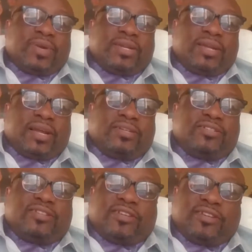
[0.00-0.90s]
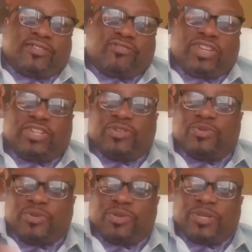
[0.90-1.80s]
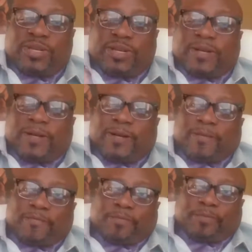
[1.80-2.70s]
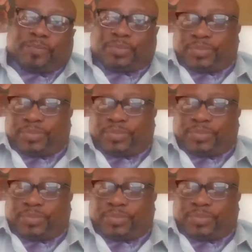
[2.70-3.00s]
When doctors treat you. When